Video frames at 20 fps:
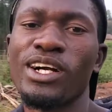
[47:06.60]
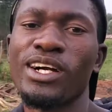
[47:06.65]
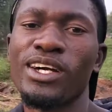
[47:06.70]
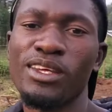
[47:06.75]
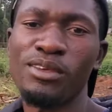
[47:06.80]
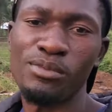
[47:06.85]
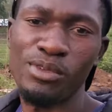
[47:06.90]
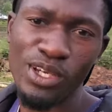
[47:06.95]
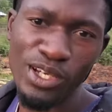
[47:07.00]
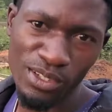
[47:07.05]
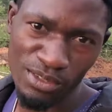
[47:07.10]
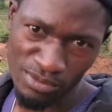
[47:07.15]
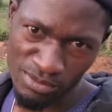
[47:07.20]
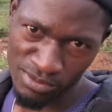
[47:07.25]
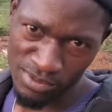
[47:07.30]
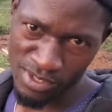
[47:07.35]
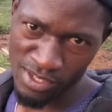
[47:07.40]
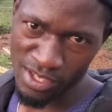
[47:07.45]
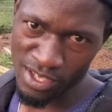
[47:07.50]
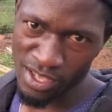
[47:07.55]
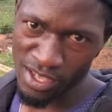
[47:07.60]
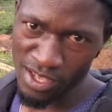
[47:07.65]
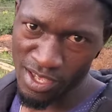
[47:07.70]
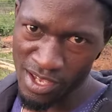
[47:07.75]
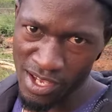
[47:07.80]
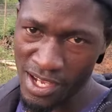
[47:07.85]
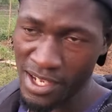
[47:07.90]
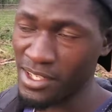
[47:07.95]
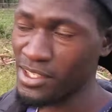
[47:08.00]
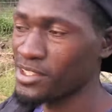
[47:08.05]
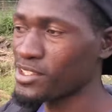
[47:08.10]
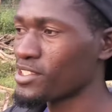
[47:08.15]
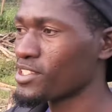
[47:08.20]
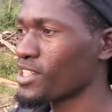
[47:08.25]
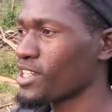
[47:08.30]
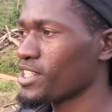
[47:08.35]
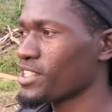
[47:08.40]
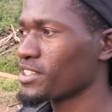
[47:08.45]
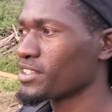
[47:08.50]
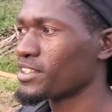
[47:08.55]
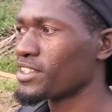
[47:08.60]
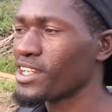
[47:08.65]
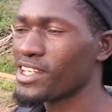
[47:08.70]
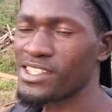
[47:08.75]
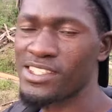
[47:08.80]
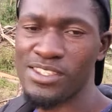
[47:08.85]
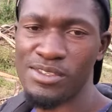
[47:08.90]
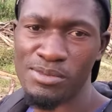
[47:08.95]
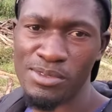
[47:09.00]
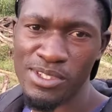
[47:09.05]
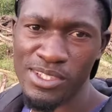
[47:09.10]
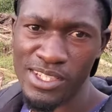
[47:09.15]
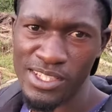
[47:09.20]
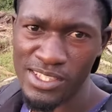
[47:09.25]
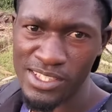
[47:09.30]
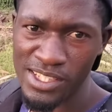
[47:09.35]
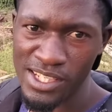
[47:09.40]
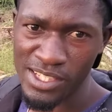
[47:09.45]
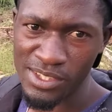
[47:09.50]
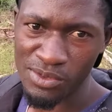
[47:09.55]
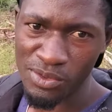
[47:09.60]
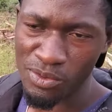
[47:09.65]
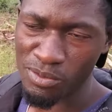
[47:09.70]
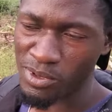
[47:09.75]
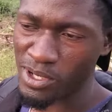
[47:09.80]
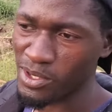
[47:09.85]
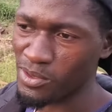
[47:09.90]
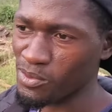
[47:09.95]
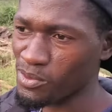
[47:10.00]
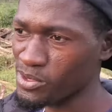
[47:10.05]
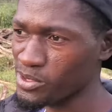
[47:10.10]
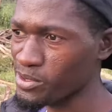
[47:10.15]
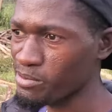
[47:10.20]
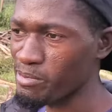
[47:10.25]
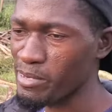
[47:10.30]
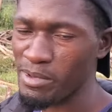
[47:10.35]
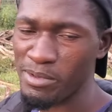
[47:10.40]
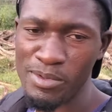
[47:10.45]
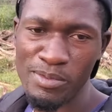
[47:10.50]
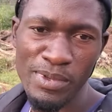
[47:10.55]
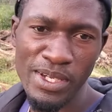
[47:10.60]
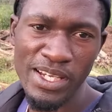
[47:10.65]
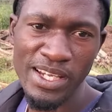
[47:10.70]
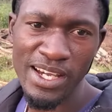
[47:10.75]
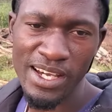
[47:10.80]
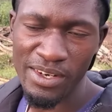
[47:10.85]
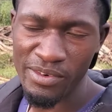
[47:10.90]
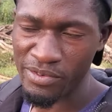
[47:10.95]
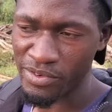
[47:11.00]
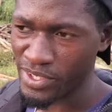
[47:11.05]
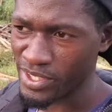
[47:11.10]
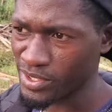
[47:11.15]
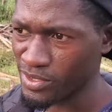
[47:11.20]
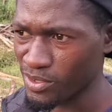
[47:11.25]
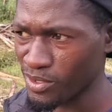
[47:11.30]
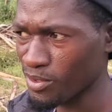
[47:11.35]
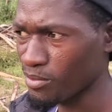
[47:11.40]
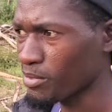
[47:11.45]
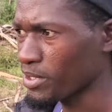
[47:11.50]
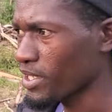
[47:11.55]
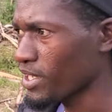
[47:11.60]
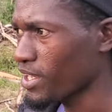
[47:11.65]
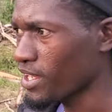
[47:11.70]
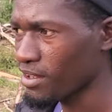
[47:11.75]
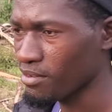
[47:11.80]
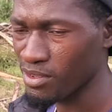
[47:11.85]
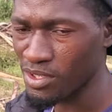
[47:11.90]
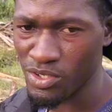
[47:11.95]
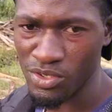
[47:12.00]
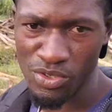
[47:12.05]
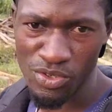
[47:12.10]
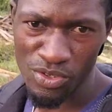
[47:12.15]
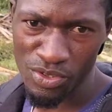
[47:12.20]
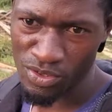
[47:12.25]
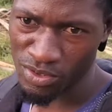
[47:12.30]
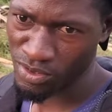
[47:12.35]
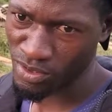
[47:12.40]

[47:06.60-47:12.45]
Caribbean, and it doesn't mean that woman was maybe my girlfriend or my lover. No,